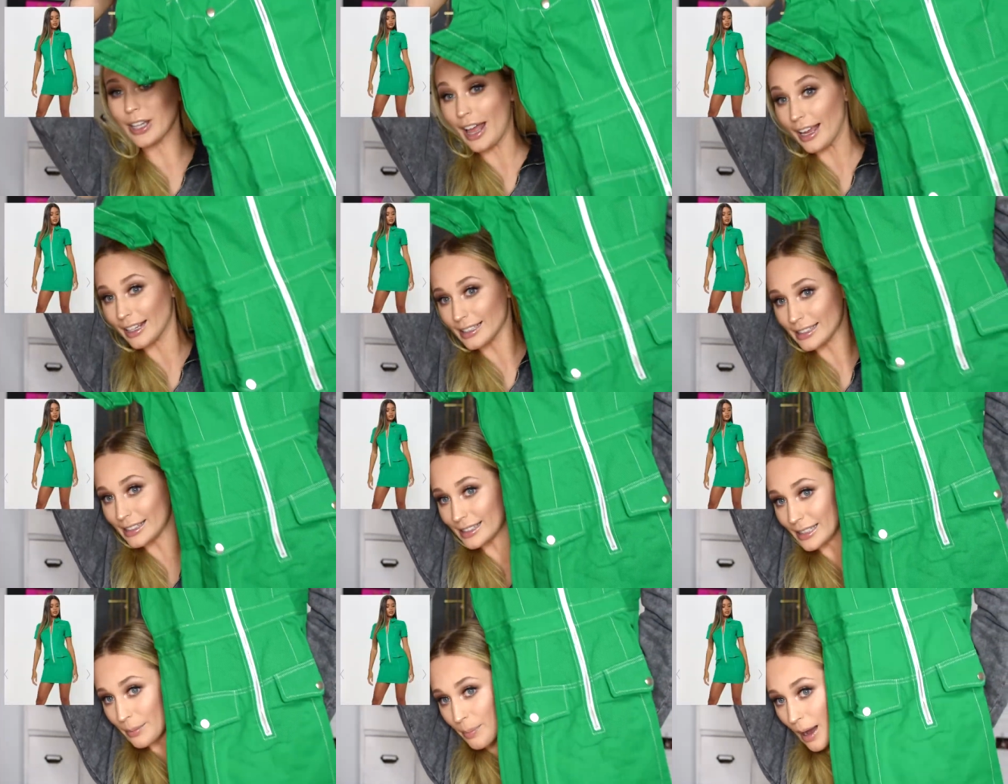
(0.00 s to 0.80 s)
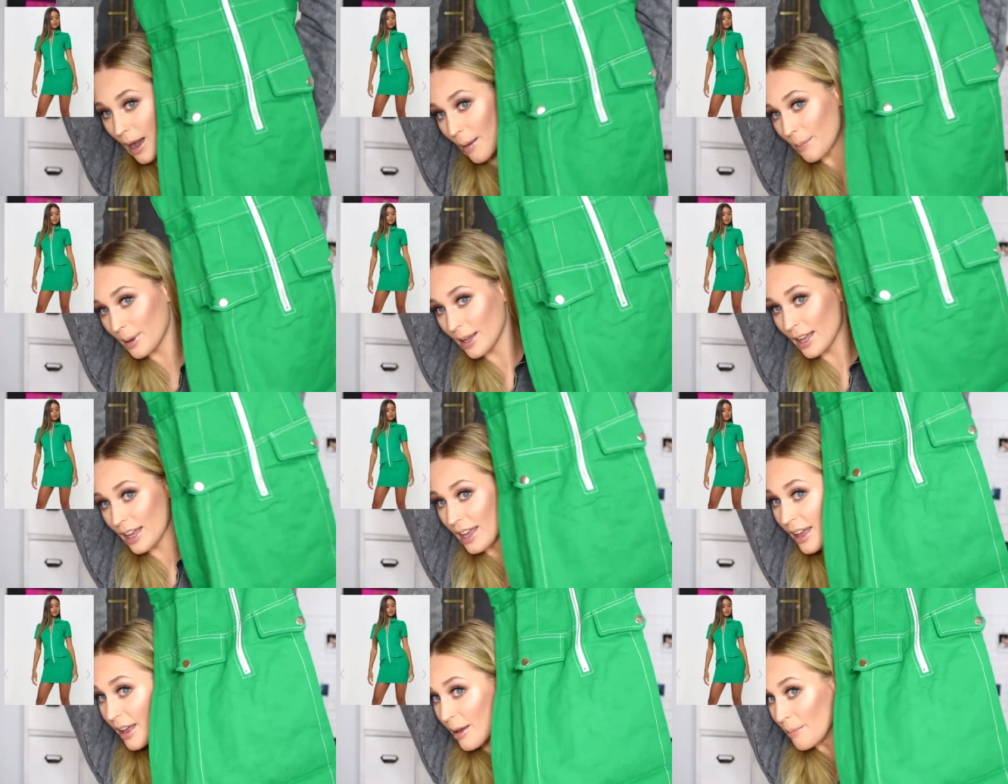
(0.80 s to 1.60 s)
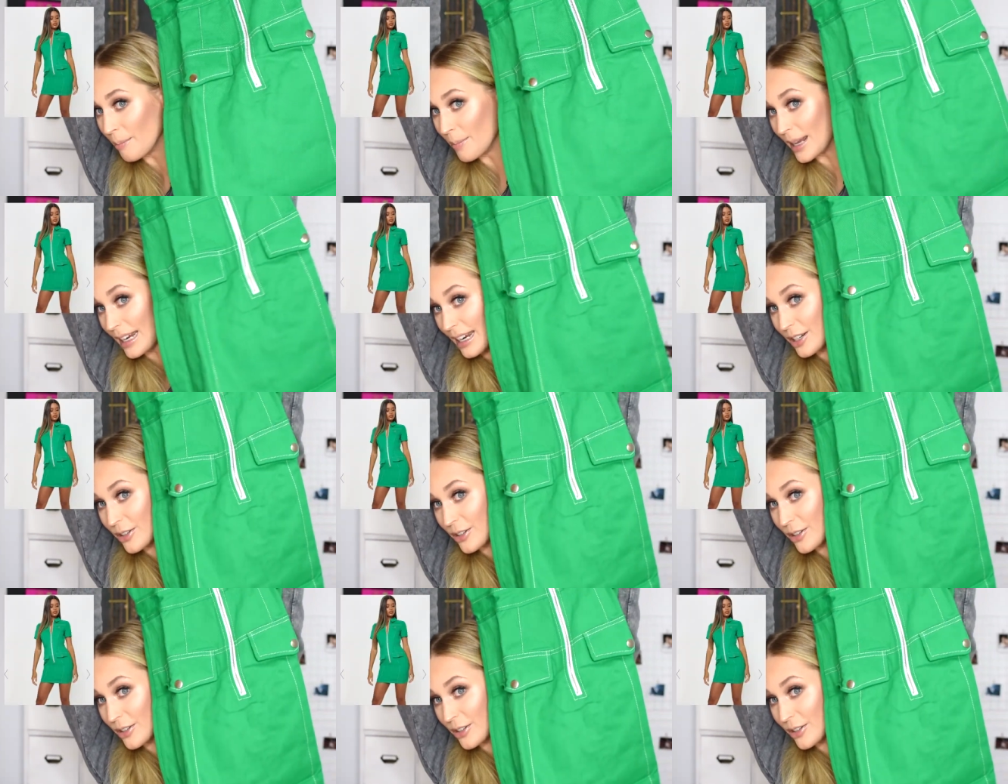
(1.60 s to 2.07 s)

like zip up mini